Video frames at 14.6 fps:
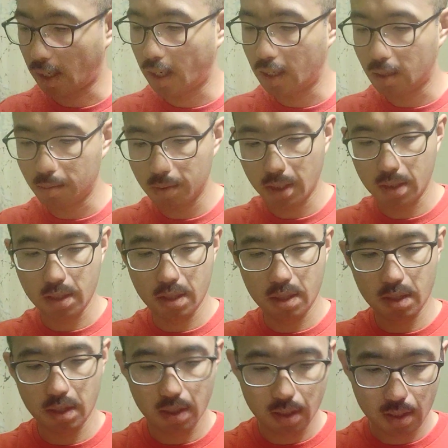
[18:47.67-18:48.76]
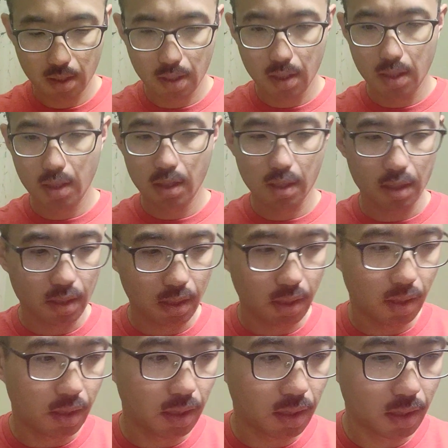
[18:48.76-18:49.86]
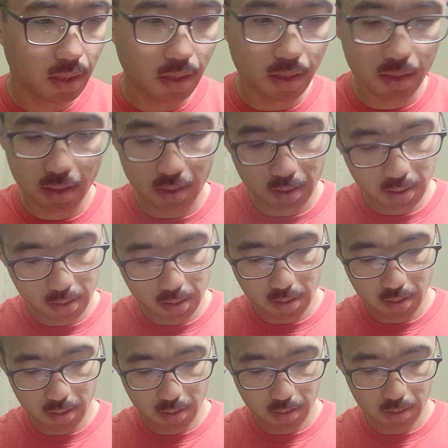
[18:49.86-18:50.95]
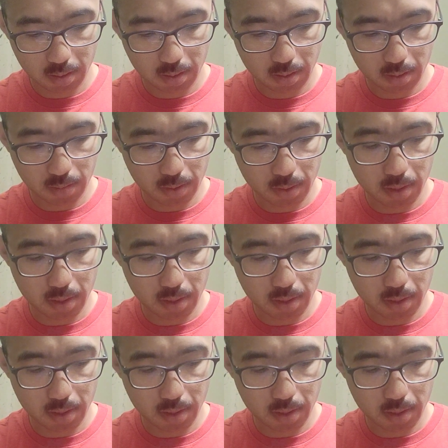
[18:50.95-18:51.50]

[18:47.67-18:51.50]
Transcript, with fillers: items, I think. And let me